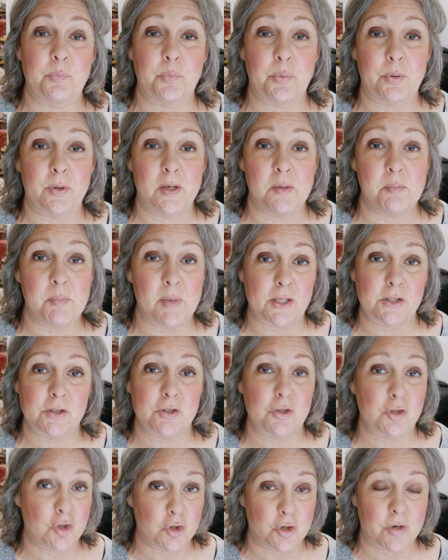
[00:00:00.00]
pretty
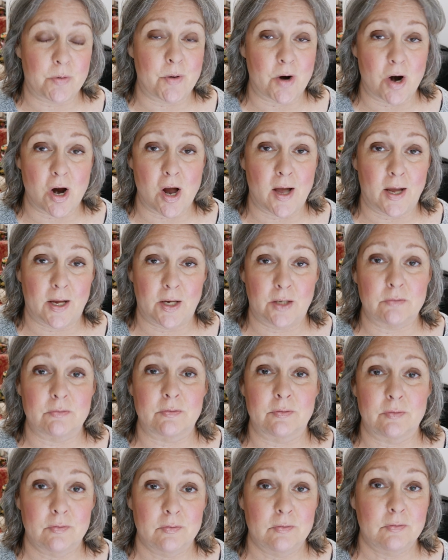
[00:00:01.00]
much try
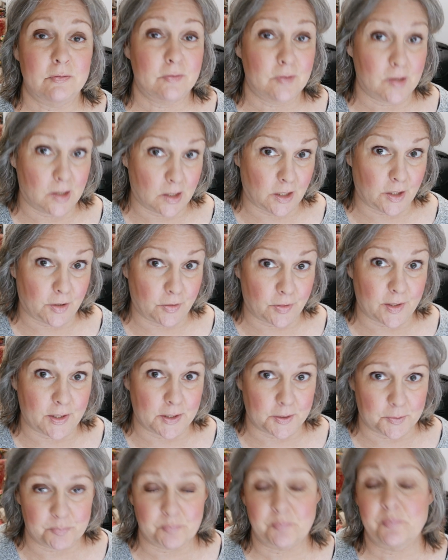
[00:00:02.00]

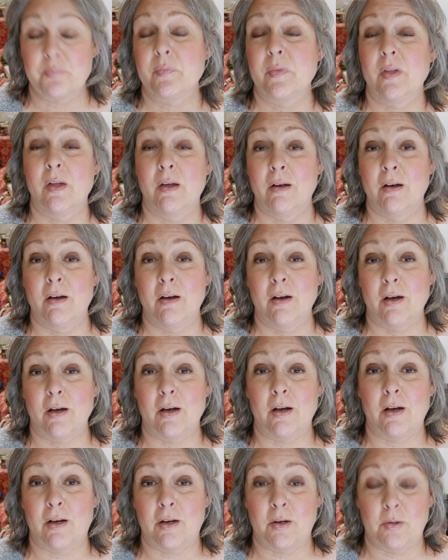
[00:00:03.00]
anything.
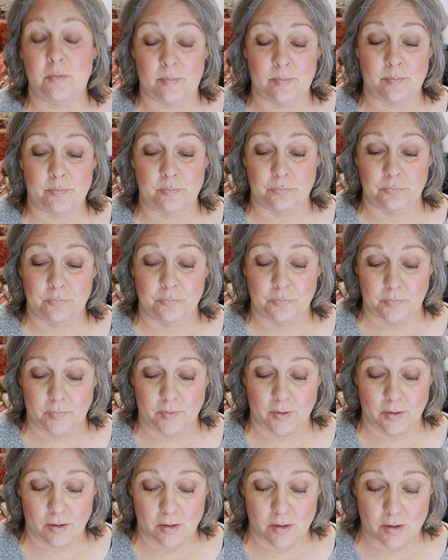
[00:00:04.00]

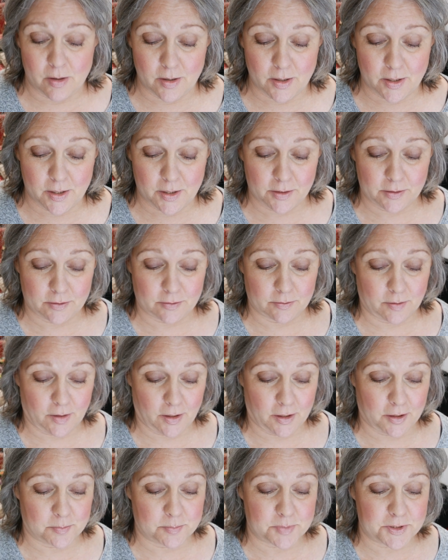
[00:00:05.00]
I
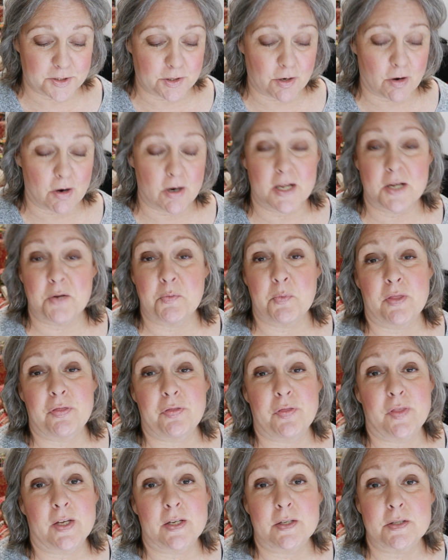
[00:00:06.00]
am starting with
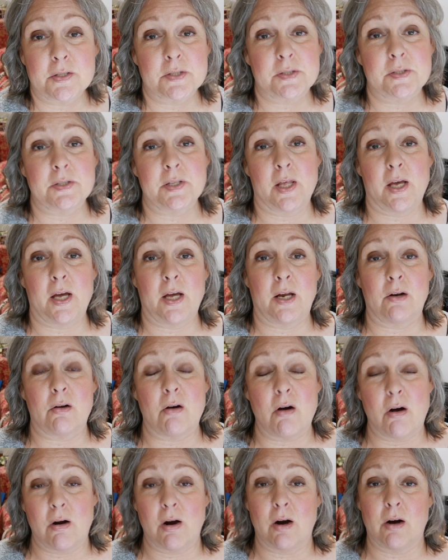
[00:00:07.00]
things that
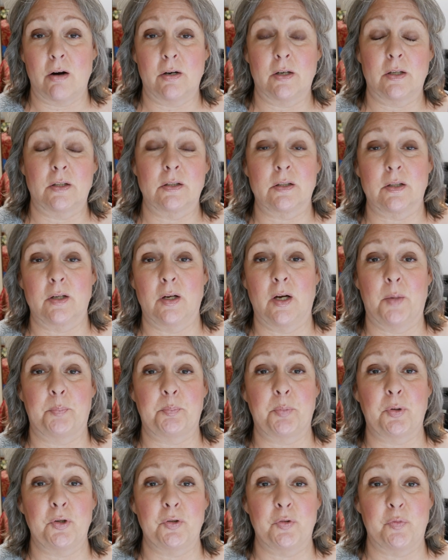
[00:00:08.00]
are
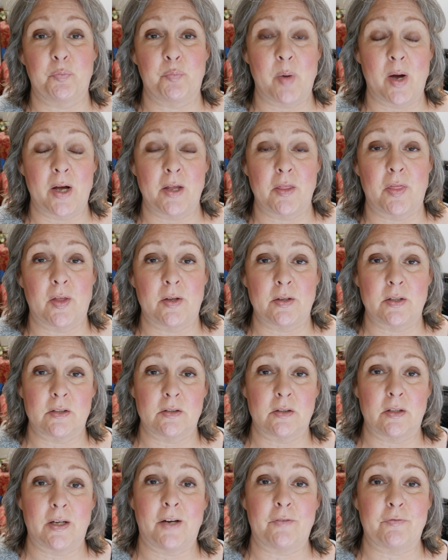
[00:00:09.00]
approved by the
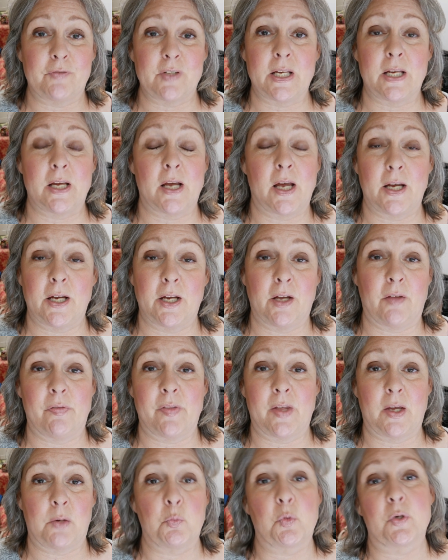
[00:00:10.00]
FDA,
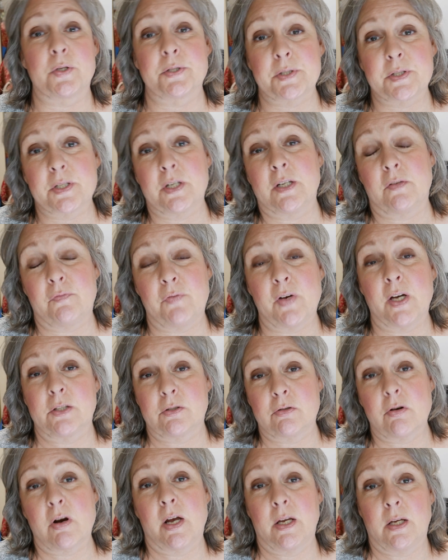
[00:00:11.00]
and then we'll see if I
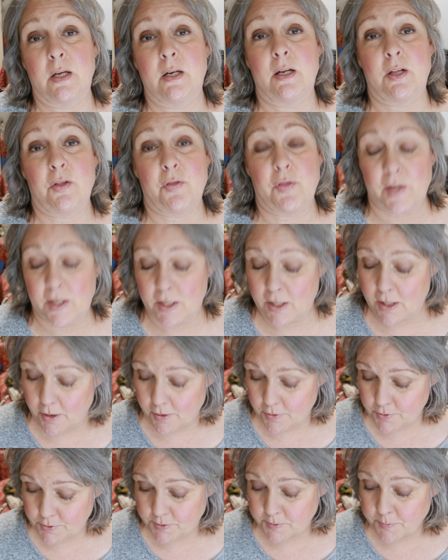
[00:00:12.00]
try anything
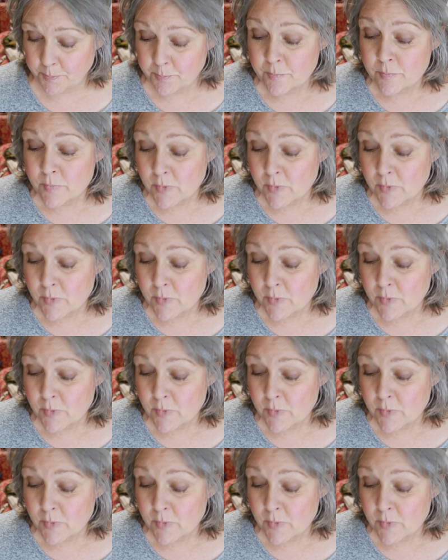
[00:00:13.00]
else.